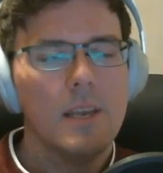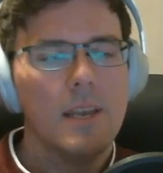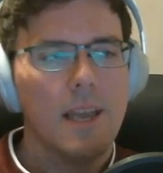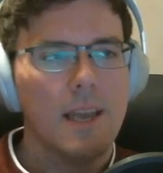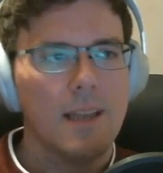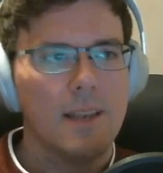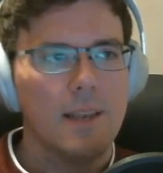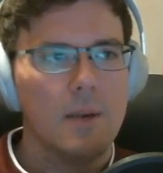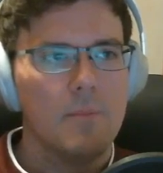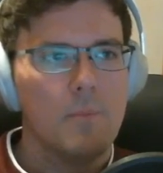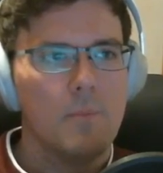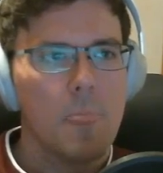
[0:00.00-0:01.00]

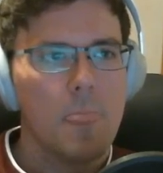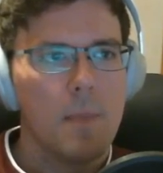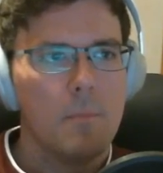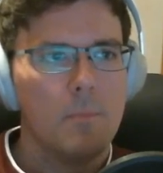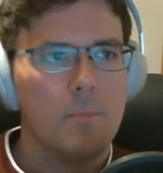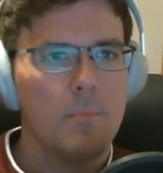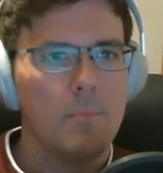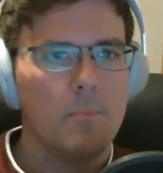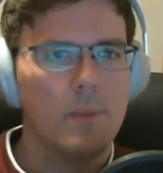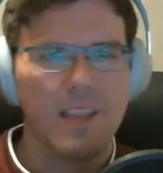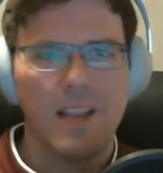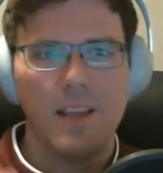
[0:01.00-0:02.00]
and
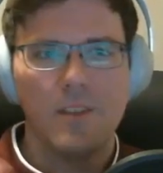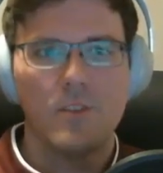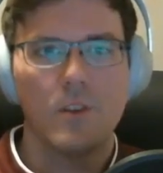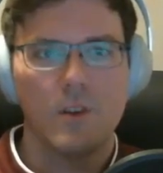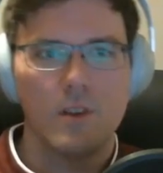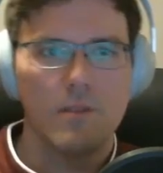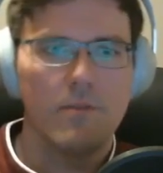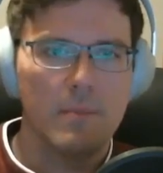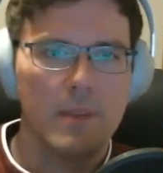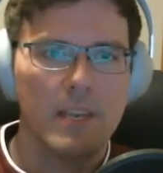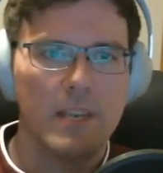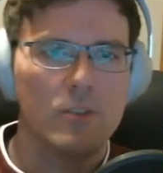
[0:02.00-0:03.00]
but then I started to
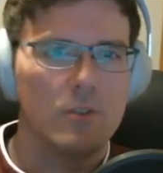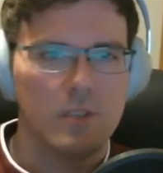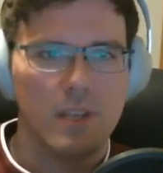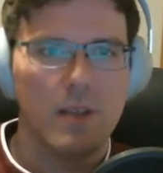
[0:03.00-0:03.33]
find miniatures,